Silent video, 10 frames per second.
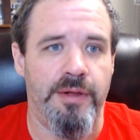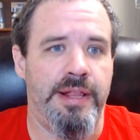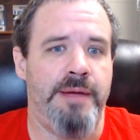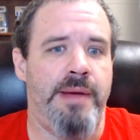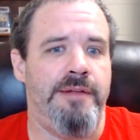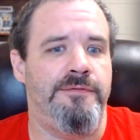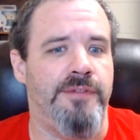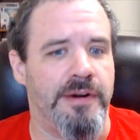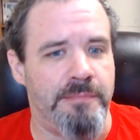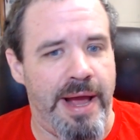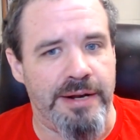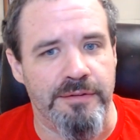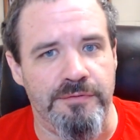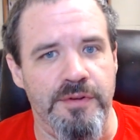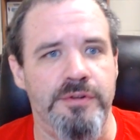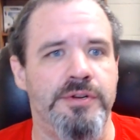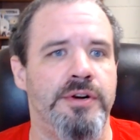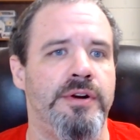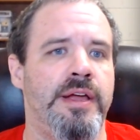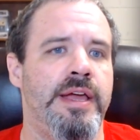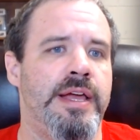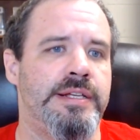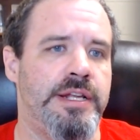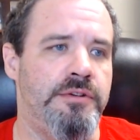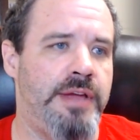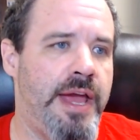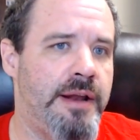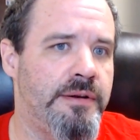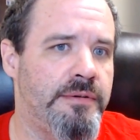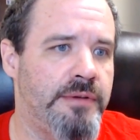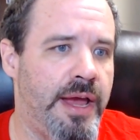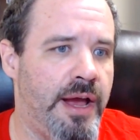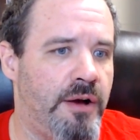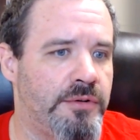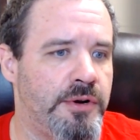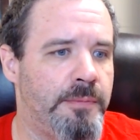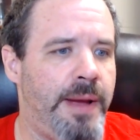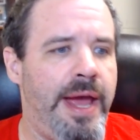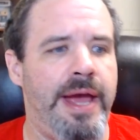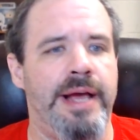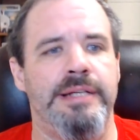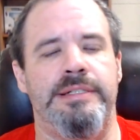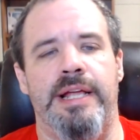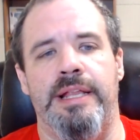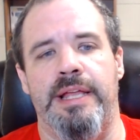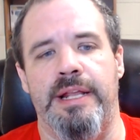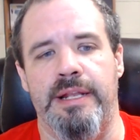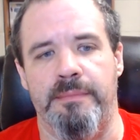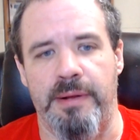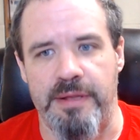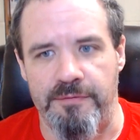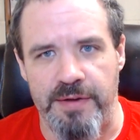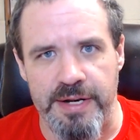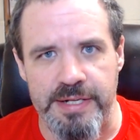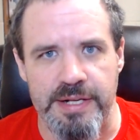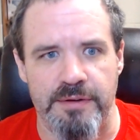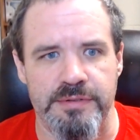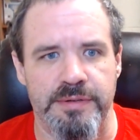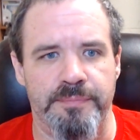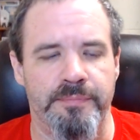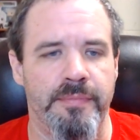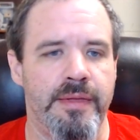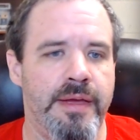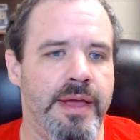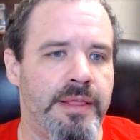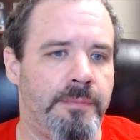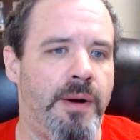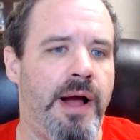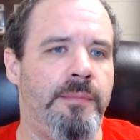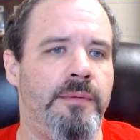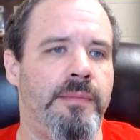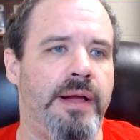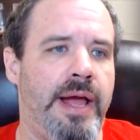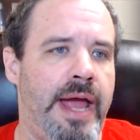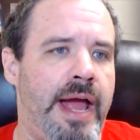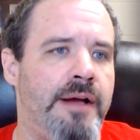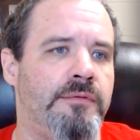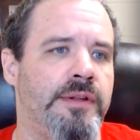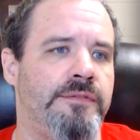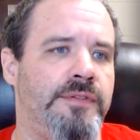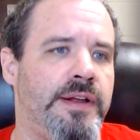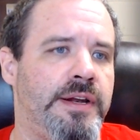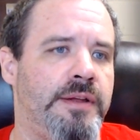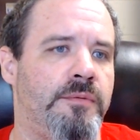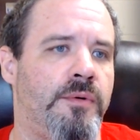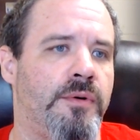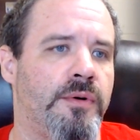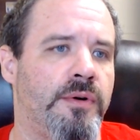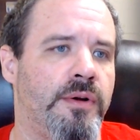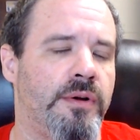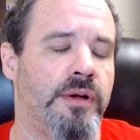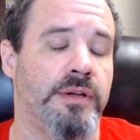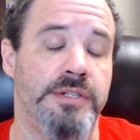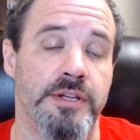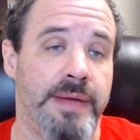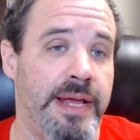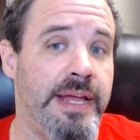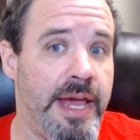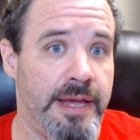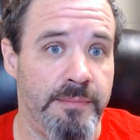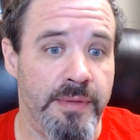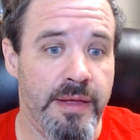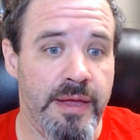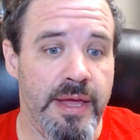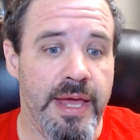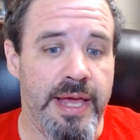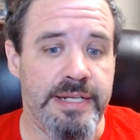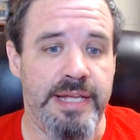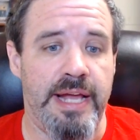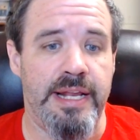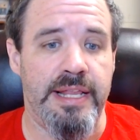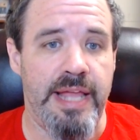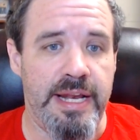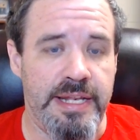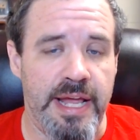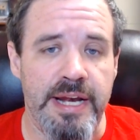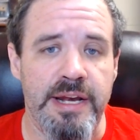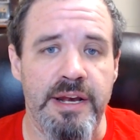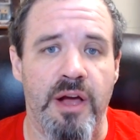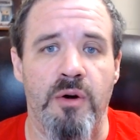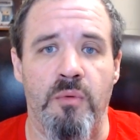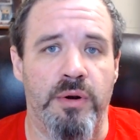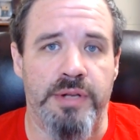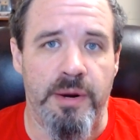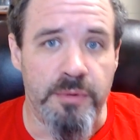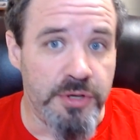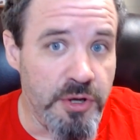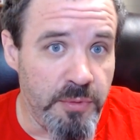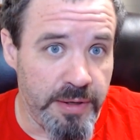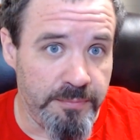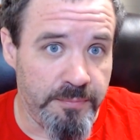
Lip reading: And they made fun of Back to the Future, said you can't alter your past, but the Infinity Stones. The problem I have with Endgame, is that they didn't know what they were doing.